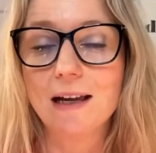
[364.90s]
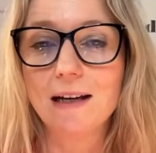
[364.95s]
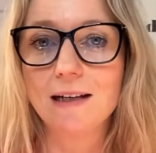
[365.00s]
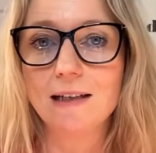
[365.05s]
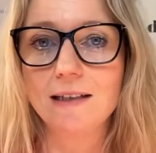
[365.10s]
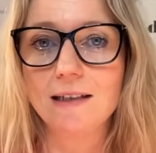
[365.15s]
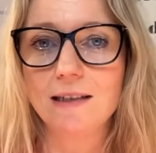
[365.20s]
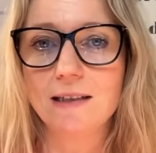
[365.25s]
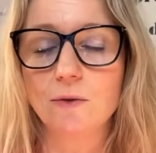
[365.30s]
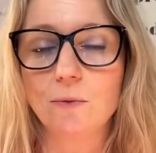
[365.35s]

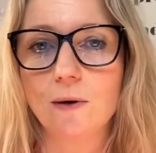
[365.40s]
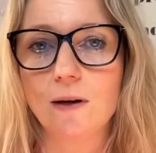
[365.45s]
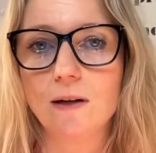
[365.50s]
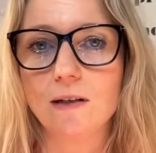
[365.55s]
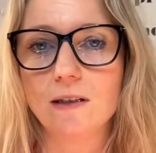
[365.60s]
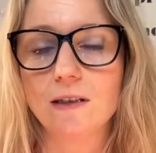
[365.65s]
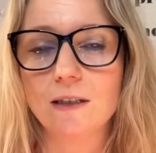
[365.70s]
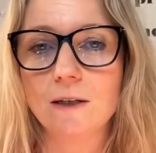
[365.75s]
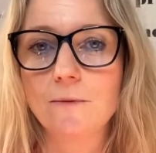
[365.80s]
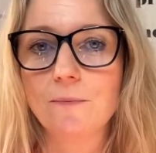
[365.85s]
list
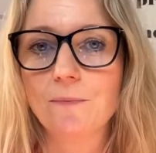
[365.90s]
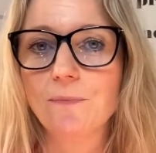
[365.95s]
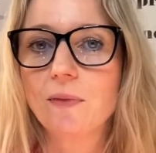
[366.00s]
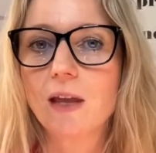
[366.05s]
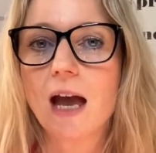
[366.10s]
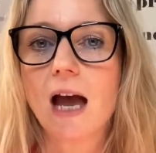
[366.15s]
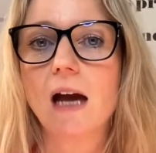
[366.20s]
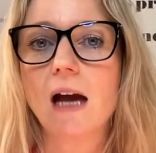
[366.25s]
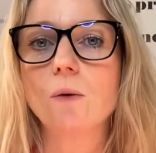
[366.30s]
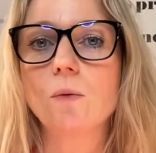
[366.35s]
was
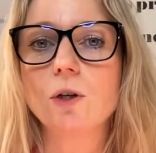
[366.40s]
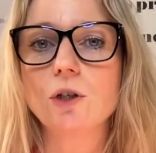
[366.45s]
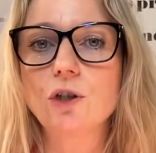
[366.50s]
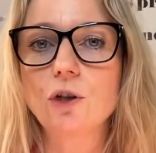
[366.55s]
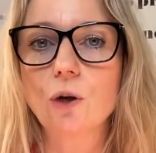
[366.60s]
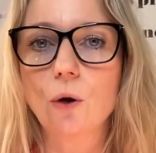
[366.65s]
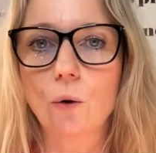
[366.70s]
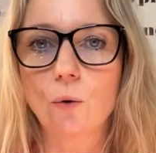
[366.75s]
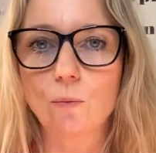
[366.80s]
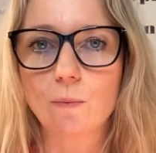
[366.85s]
I want
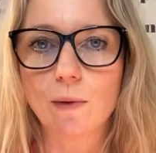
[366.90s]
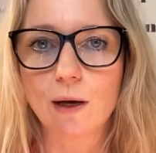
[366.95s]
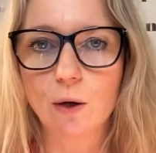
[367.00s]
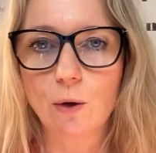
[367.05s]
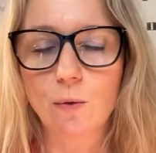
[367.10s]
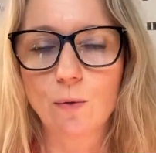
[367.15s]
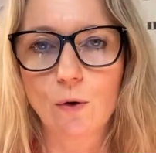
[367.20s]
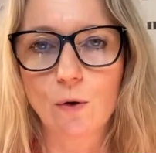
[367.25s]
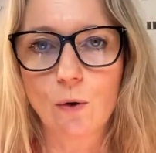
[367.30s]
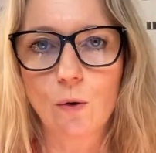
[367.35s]
to own my
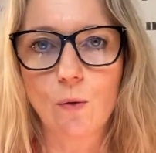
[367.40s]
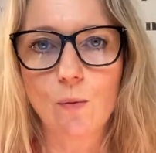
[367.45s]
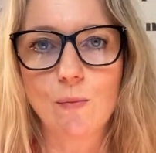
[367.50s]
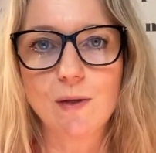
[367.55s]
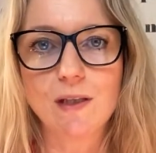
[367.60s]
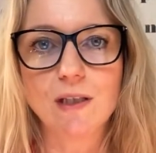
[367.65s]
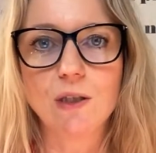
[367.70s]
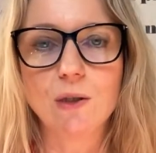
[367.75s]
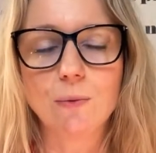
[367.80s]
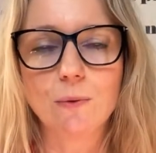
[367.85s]
own home
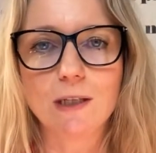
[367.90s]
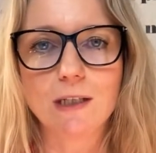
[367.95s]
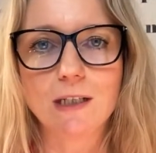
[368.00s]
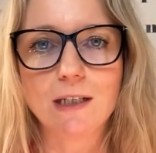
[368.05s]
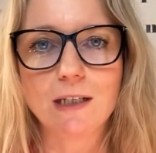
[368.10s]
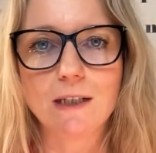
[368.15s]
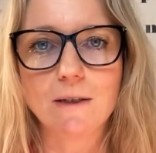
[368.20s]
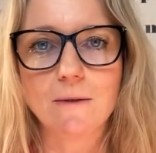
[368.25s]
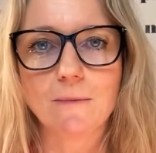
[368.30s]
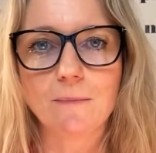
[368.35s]
in
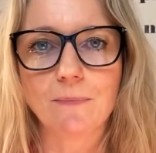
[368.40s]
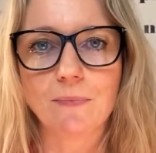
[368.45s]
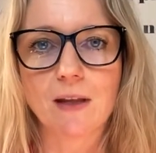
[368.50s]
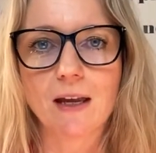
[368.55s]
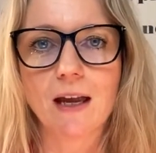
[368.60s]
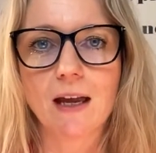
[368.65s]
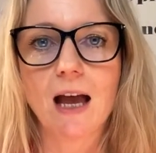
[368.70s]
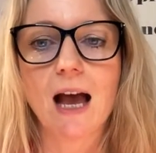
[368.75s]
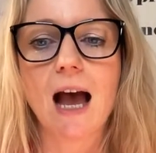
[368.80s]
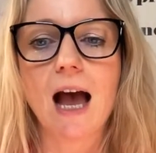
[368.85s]
Sweden.
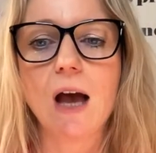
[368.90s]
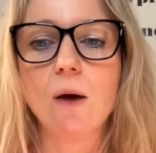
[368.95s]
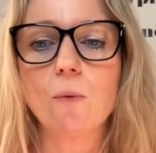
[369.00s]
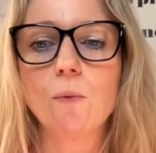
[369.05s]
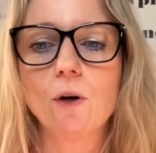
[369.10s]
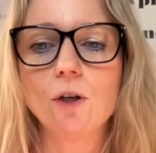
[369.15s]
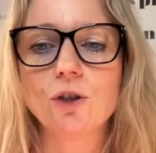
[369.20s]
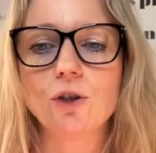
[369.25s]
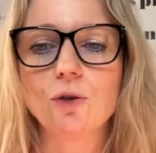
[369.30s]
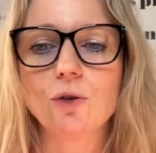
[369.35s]
I
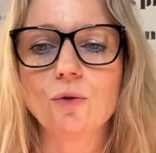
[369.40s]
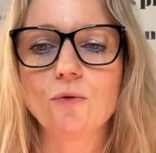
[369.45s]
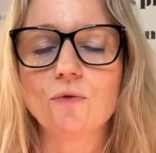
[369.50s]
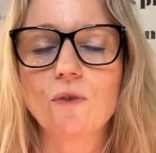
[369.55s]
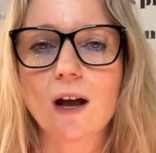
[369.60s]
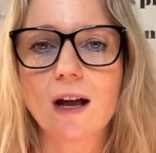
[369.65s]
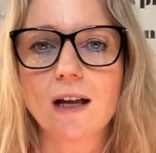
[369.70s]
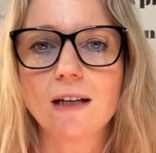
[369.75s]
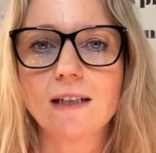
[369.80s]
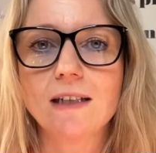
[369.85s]
want to
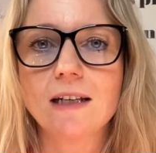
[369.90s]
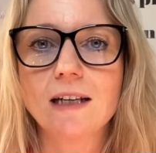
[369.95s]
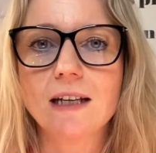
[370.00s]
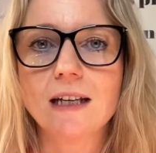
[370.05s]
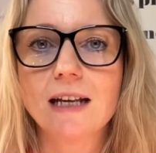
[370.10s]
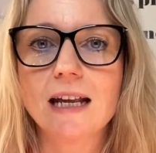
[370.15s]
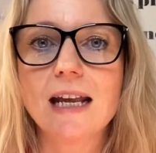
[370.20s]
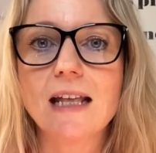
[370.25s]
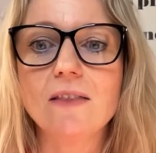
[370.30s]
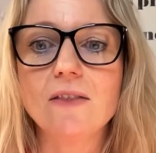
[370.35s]
run
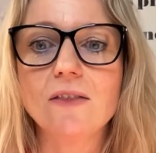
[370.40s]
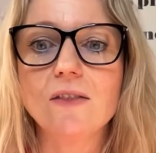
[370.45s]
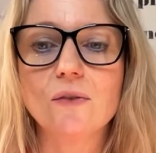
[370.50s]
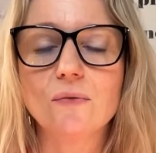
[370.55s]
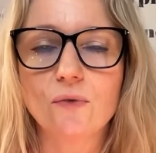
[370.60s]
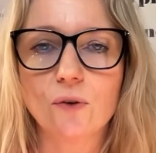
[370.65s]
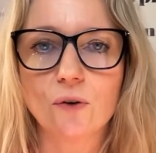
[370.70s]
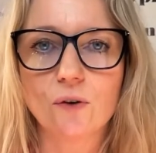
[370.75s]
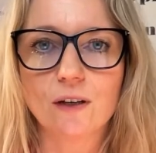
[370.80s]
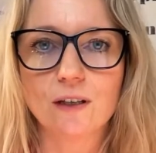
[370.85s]
in the
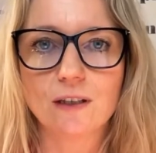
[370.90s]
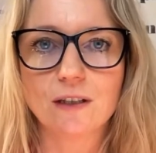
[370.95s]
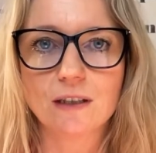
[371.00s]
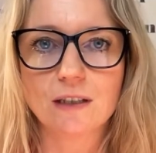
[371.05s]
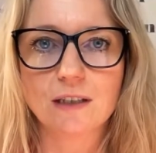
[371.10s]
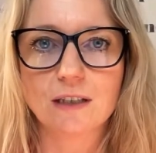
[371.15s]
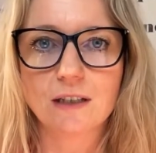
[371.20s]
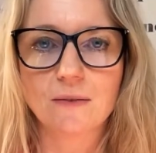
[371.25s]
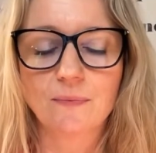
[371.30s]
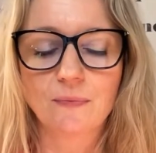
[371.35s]

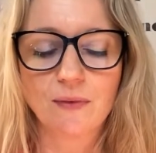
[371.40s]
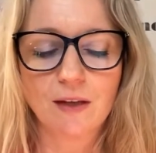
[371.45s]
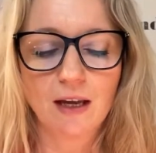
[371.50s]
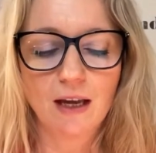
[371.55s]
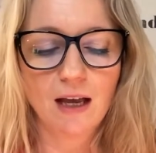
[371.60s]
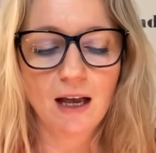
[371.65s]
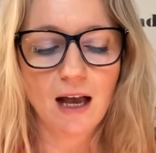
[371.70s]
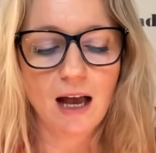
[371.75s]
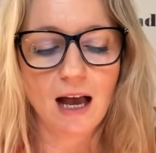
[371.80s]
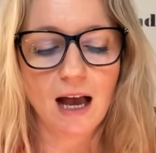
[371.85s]
forest.
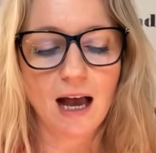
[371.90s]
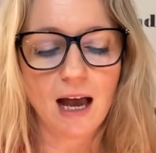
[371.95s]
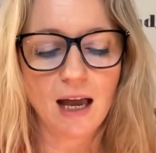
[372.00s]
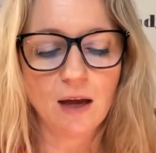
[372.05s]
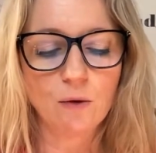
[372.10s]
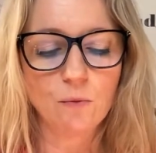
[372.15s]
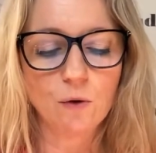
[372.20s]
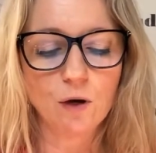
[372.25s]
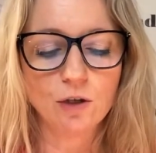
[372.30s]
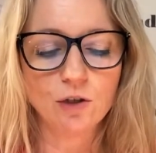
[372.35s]
I
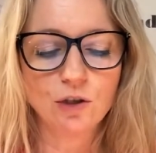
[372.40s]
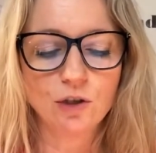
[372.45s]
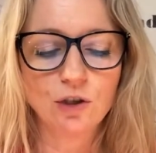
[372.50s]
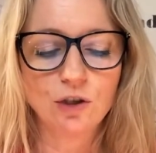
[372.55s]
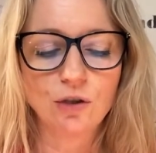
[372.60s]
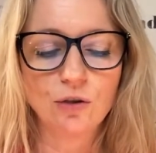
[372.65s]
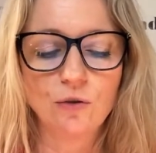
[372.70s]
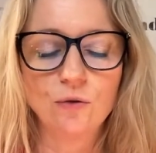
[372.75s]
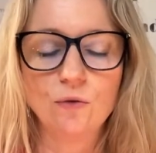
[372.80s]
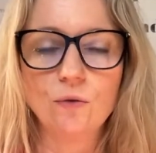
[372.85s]
want
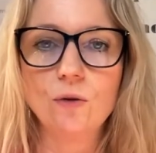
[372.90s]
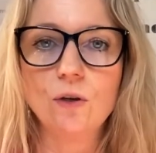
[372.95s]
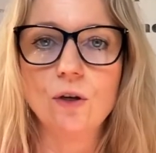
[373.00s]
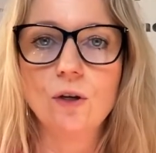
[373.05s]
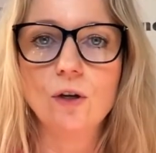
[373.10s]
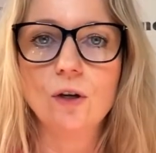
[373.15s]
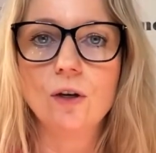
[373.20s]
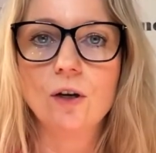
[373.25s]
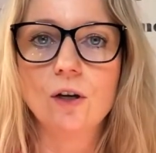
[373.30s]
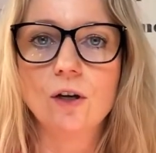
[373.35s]
to
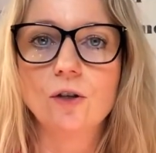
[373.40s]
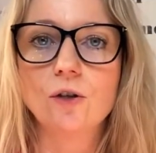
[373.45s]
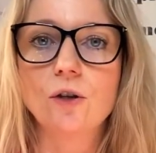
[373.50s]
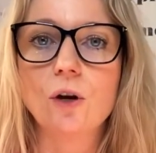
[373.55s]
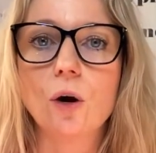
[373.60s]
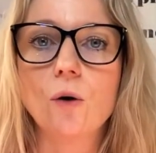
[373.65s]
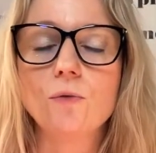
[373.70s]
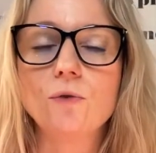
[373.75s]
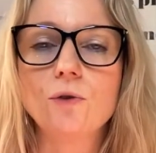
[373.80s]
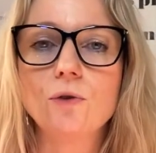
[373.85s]

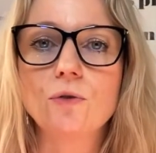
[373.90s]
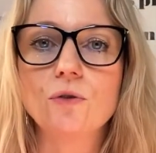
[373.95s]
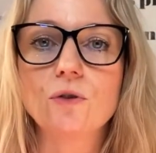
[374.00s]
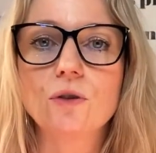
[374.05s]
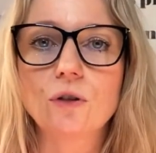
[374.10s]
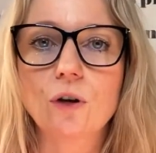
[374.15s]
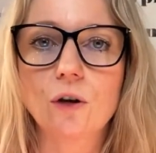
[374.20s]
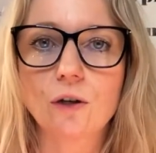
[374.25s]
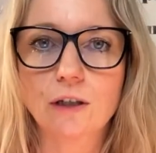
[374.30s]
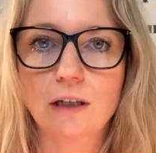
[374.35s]
go to
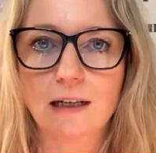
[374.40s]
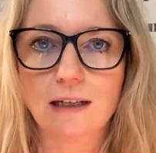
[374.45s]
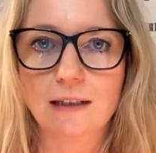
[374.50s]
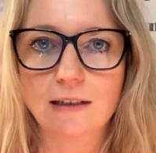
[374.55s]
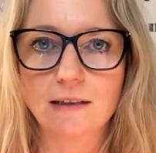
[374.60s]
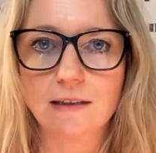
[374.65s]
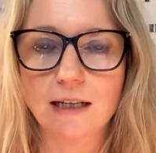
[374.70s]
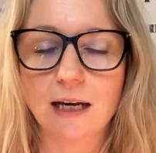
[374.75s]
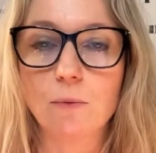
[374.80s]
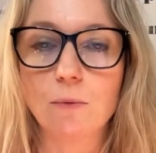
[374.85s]

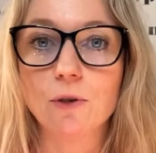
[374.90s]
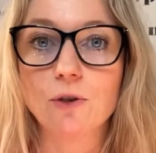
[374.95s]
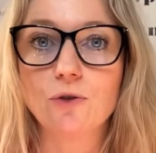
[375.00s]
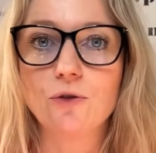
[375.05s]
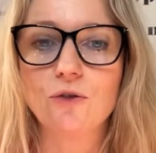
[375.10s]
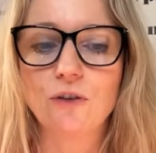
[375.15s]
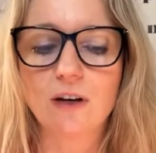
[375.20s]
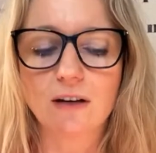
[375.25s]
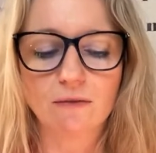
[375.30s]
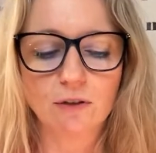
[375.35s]
Scotland. I want to
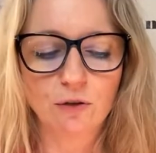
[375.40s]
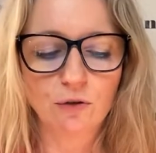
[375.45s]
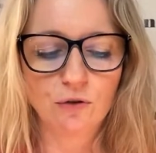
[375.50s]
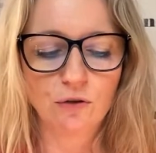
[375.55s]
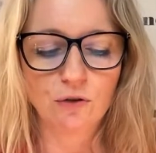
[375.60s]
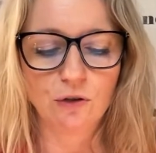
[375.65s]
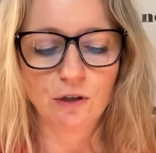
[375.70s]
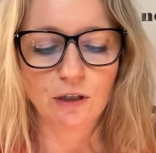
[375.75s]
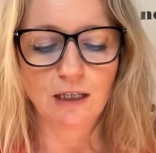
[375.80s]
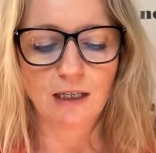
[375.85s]
travel to
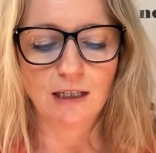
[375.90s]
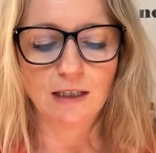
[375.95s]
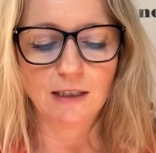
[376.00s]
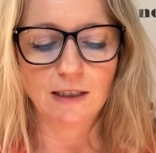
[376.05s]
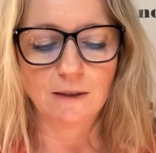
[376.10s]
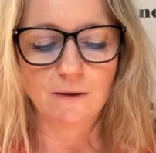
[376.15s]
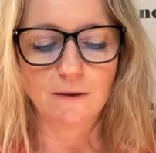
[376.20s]
Scotland.